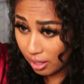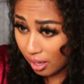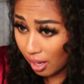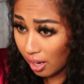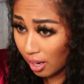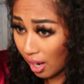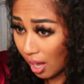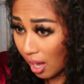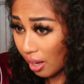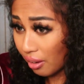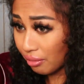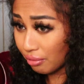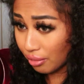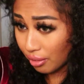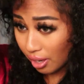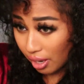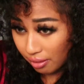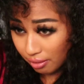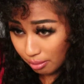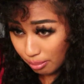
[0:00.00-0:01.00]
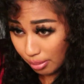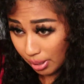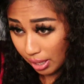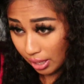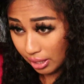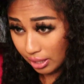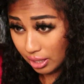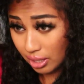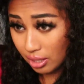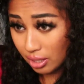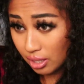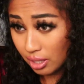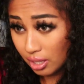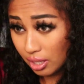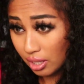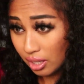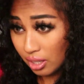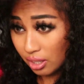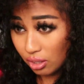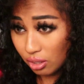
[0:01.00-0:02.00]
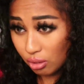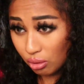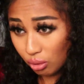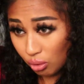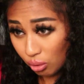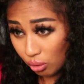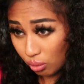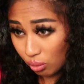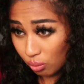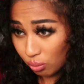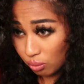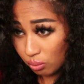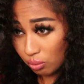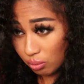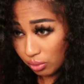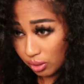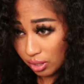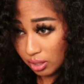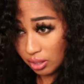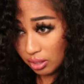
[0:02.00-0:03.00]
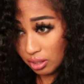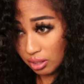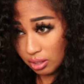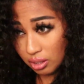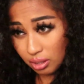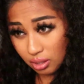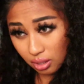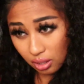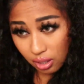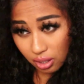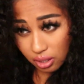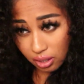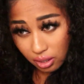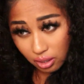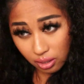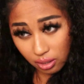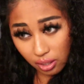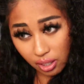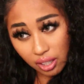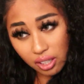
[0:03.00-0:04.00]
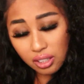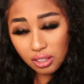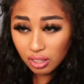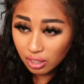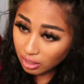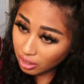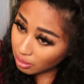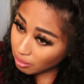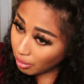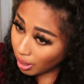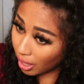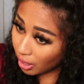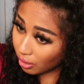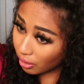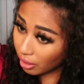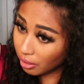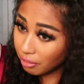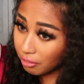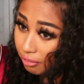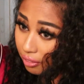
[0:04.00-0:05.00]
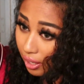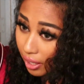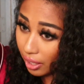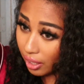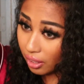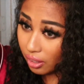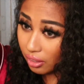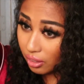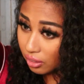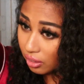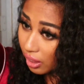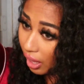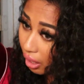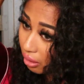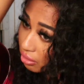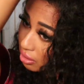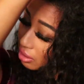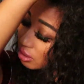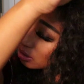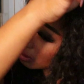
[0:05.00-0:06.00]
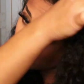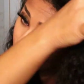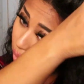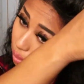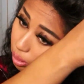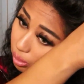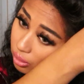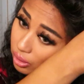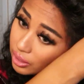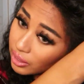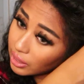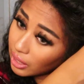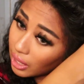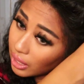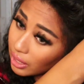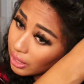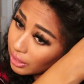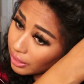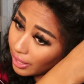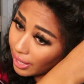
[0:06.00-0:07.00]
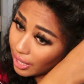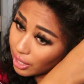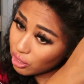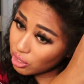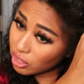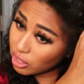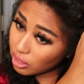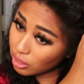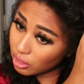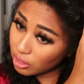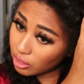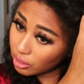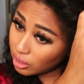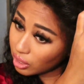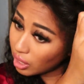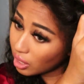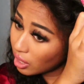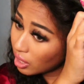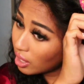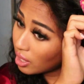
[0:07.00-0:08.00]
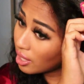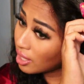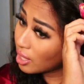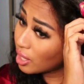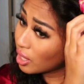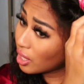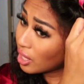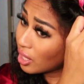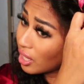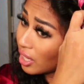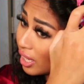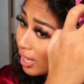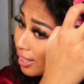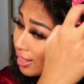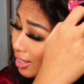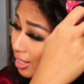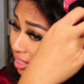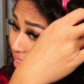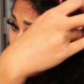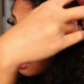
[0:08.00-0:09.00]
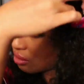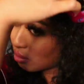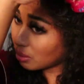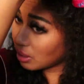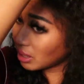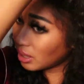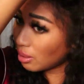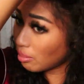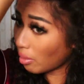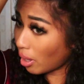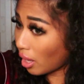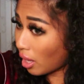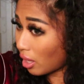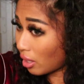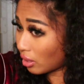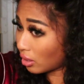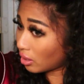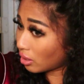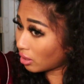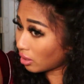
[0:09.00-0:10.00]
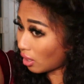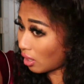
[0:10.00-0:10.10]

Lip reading: a lot for everybody, you know. It doesn't matter if like thousands of people are selling lashes. It doesn't really matter,